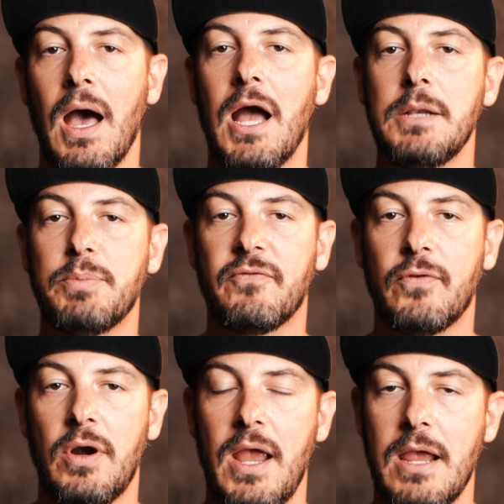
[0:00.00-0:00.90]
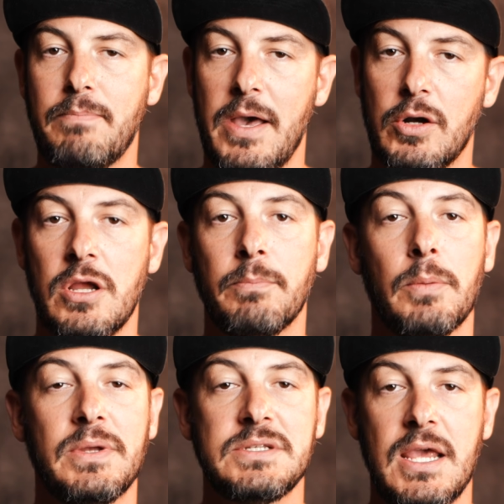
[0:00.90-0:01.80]
I'd prefer a better
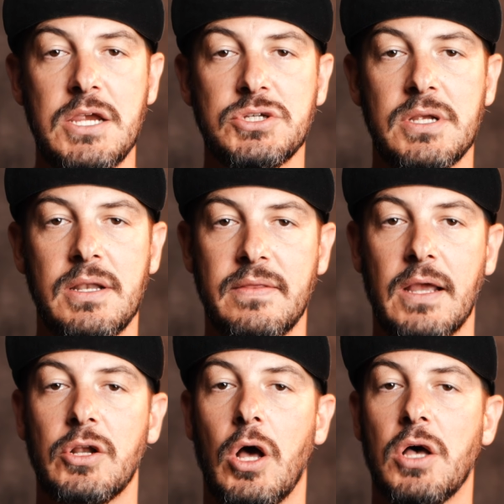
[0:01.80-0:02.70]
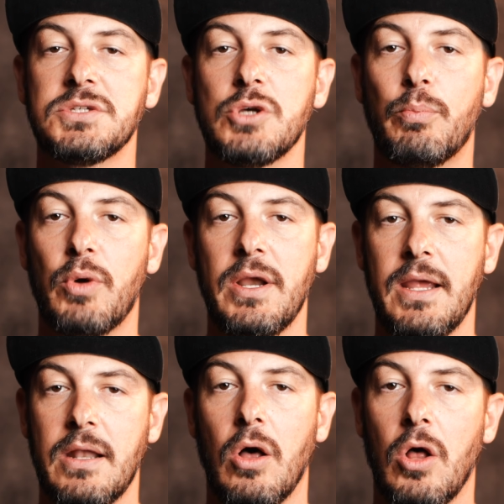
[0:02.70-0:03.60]
implementation that could also bring
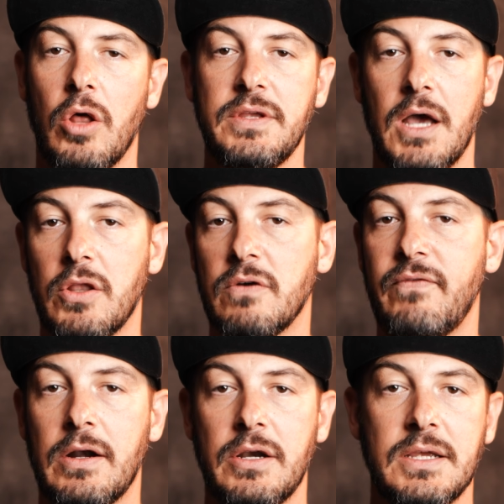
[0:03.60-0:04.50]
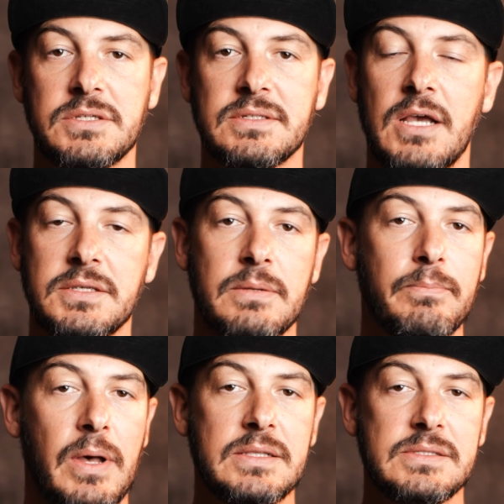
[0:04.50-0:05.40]
in all the other various
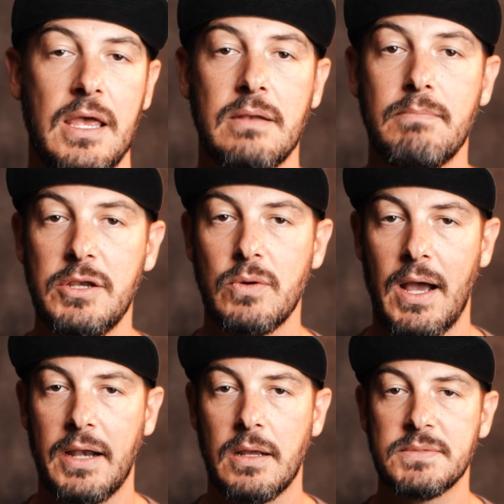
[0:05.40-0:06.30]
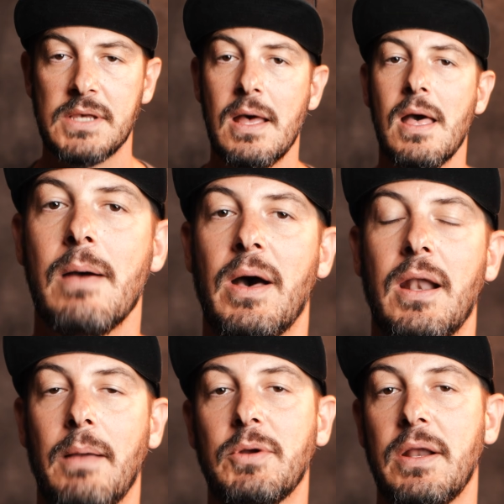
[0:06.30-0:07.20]
custom buttons and menu items.
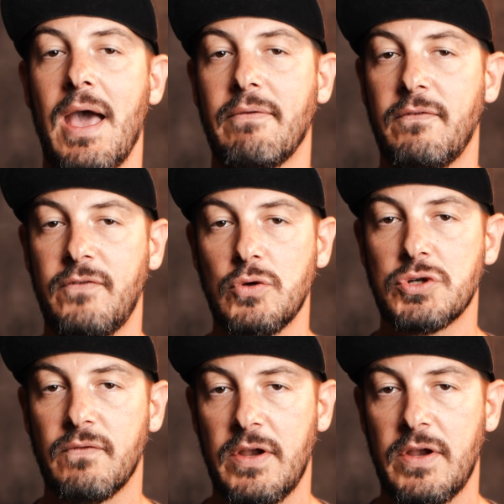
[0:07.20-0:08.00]
But I'm going to have a future